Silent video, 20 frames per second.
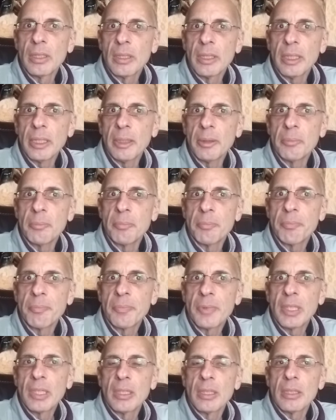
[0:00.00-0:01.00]
Um,
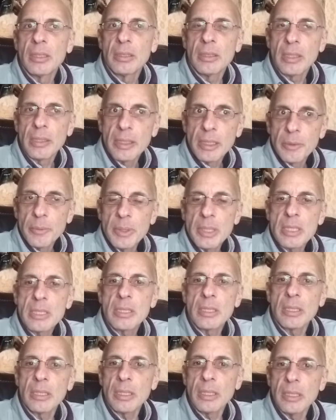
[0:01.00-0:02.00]
the theory
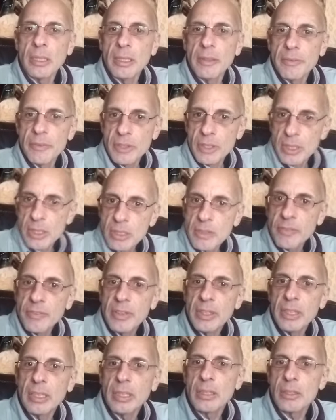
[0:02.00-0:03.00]
is if she is
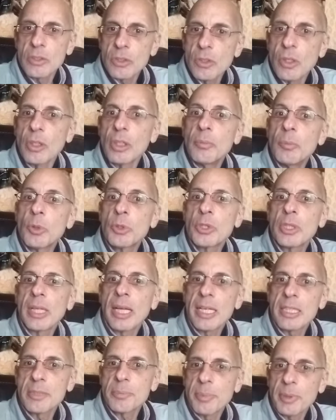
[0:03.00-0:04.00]
feeling a strong emotional
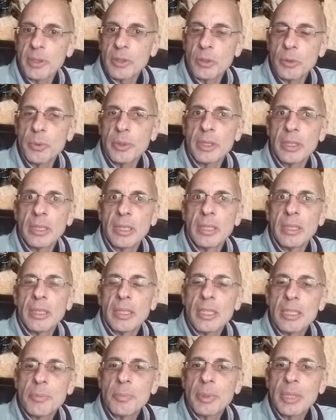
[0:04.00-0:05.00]
aspect to it,
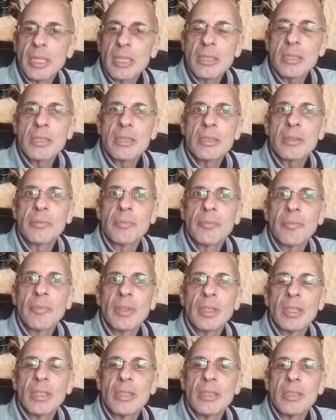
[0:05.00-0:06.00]
it's because
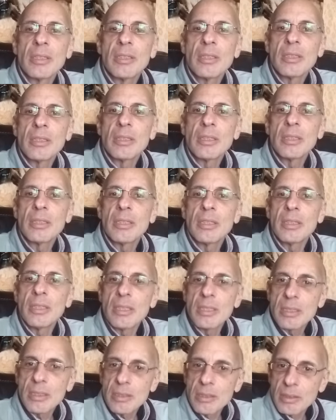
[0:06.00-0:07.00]

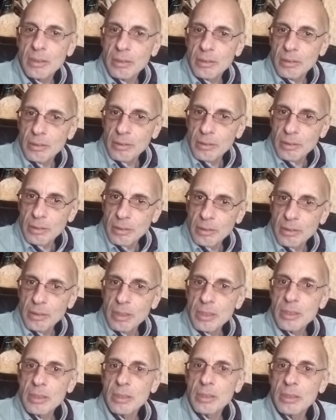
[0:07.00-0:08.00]
this
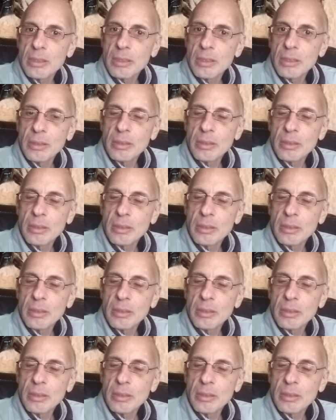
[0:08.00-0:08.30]
this